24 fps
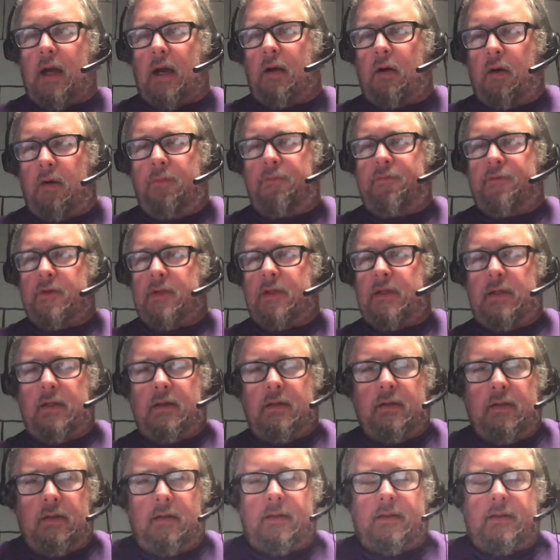hopefully you
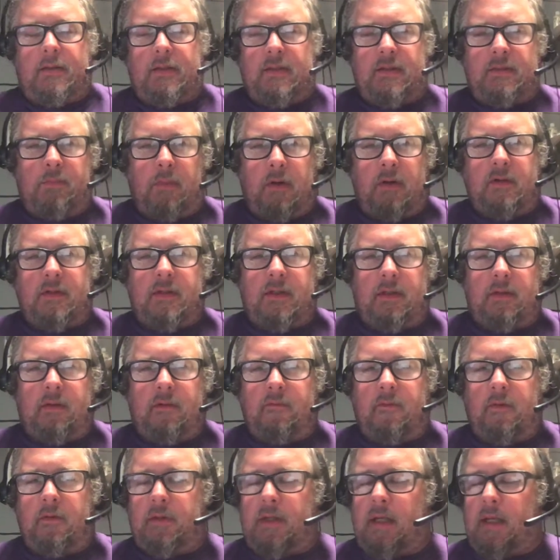can look at this Marzano
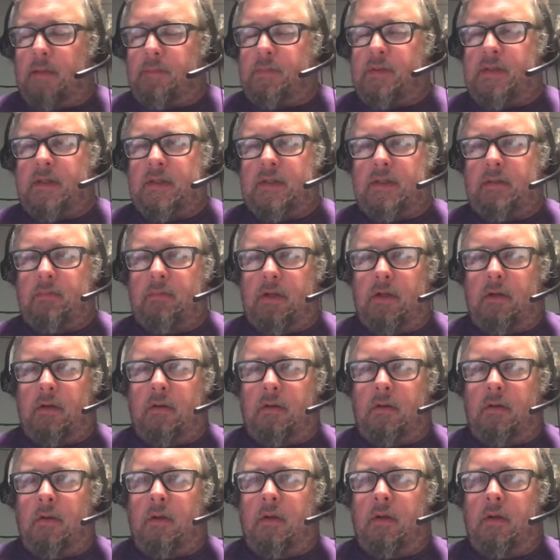vocab system and go,